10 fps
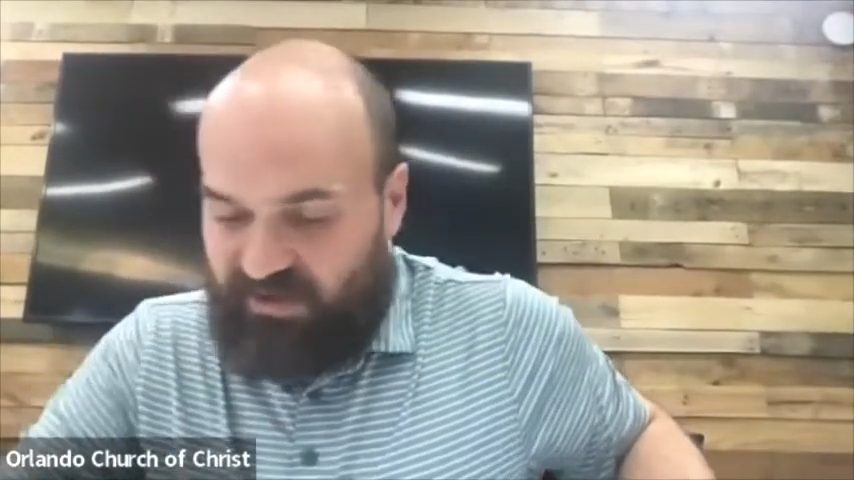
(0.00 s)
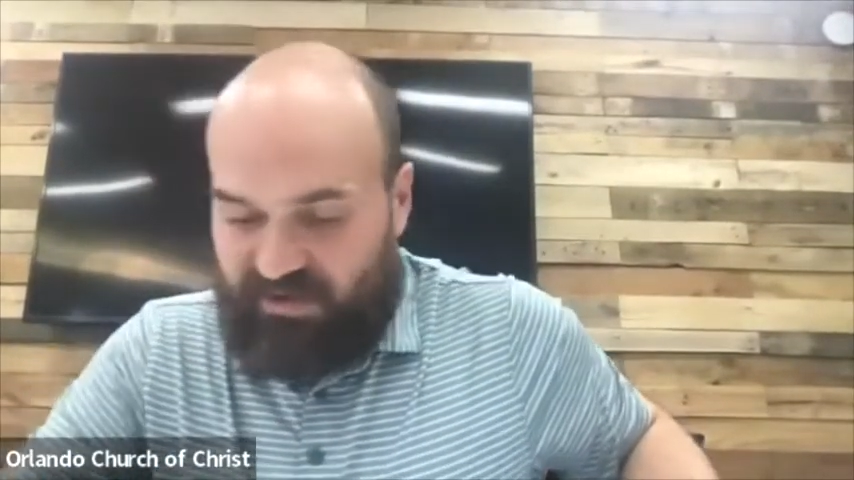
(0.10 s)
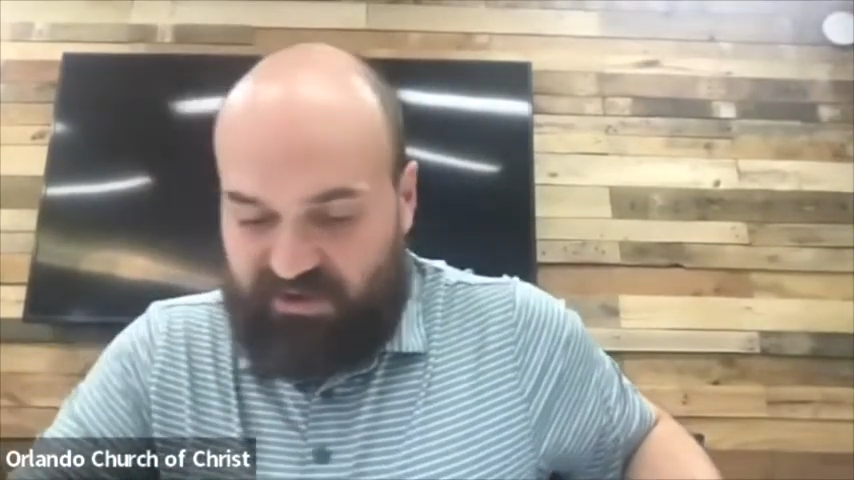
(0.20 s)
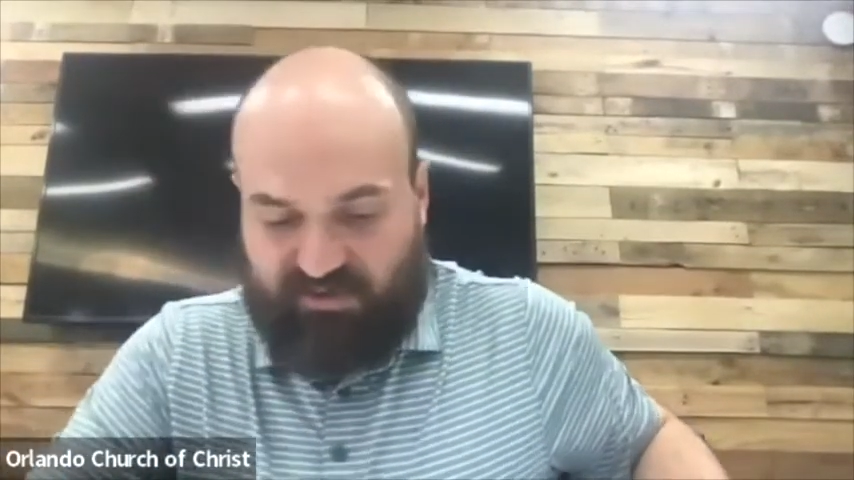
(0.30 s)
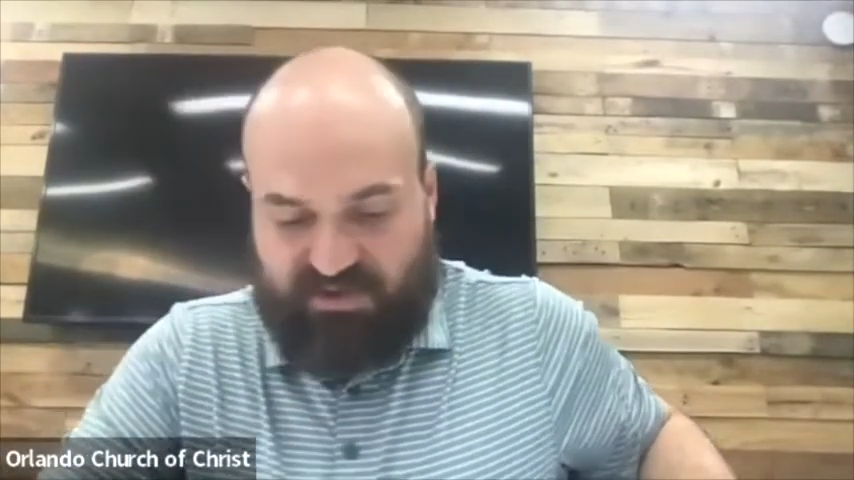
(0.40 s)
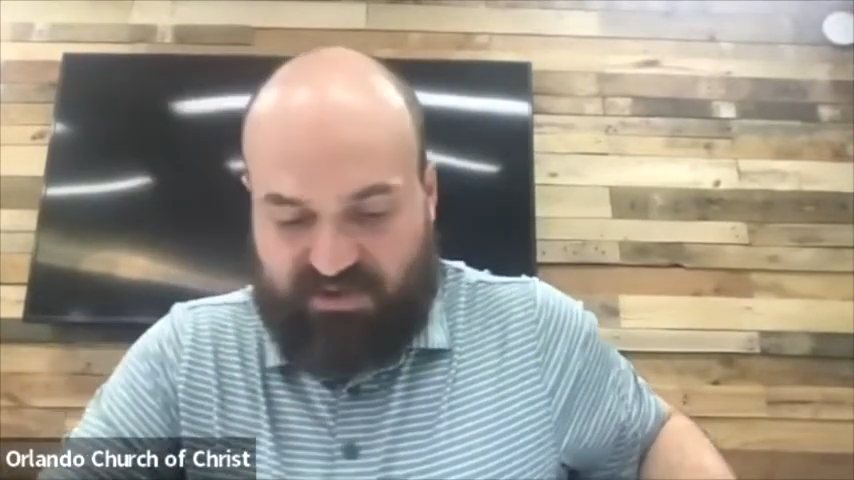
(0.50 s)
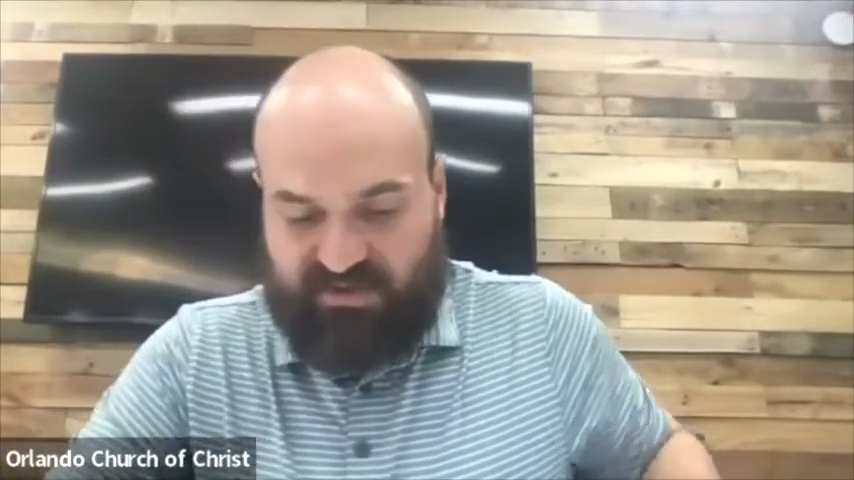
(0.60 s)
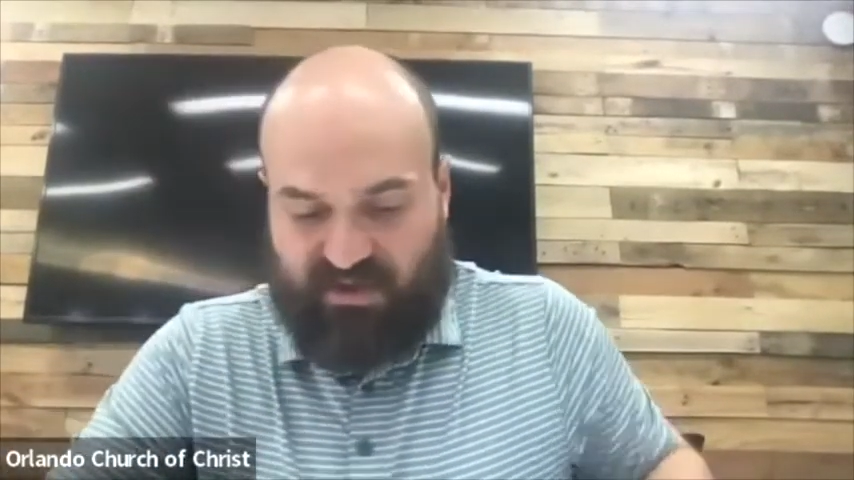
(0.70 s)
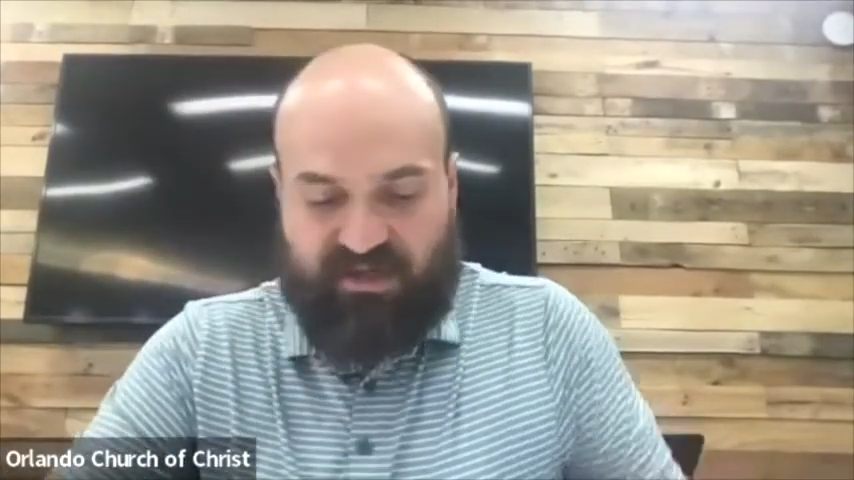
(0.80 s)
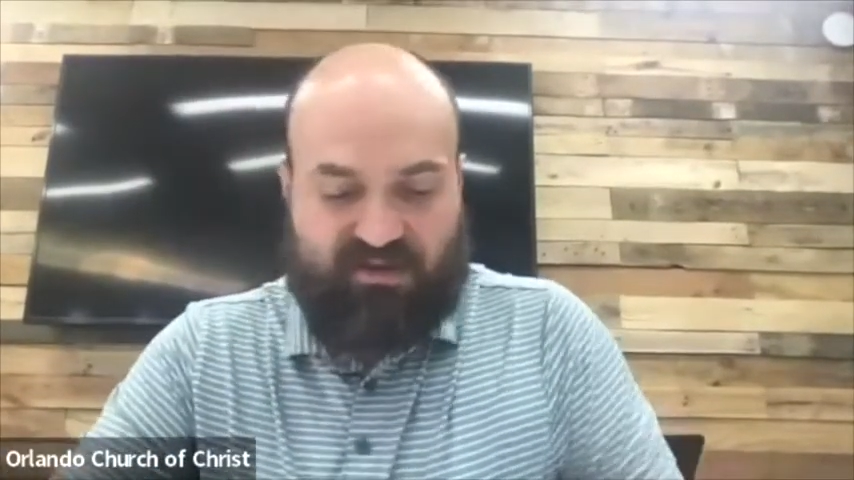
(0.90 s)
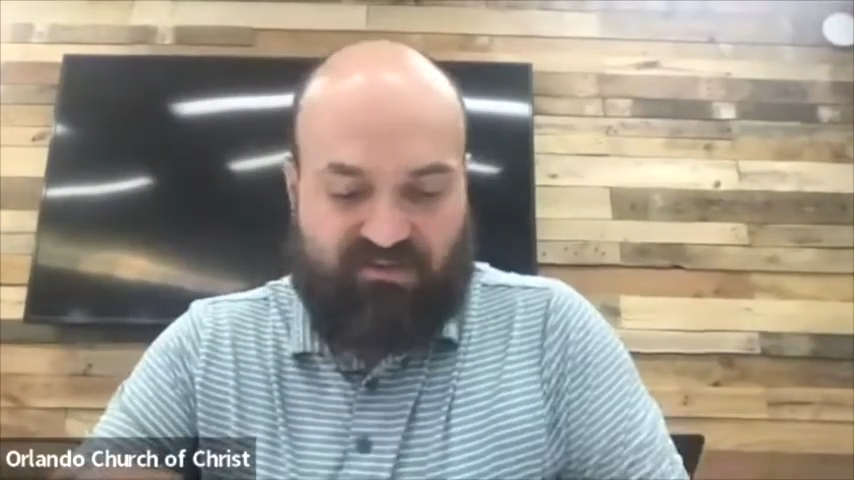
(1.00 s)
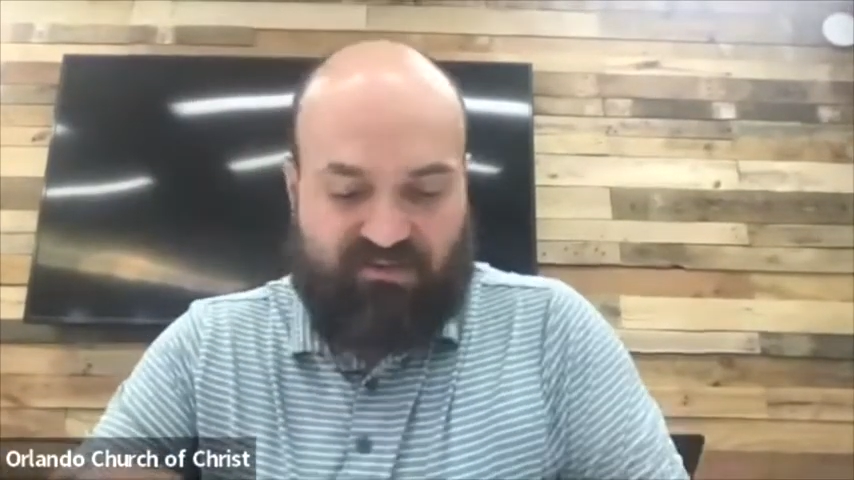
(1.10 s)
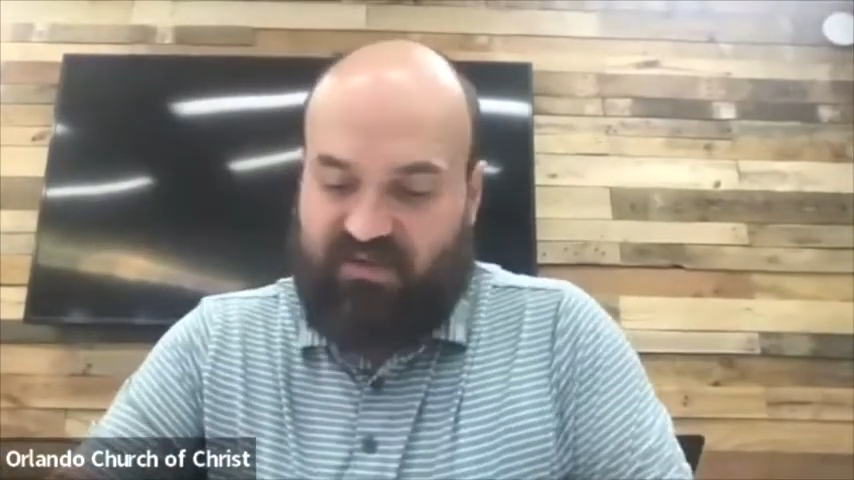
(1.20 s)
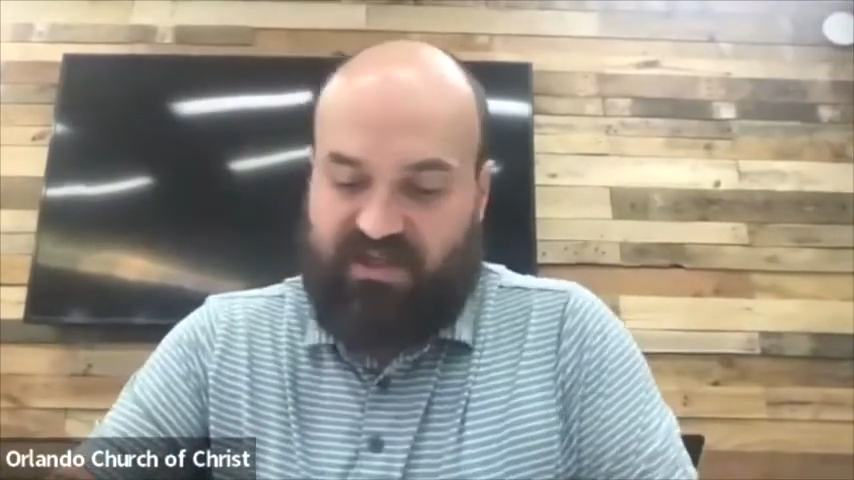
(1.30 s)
Use, I love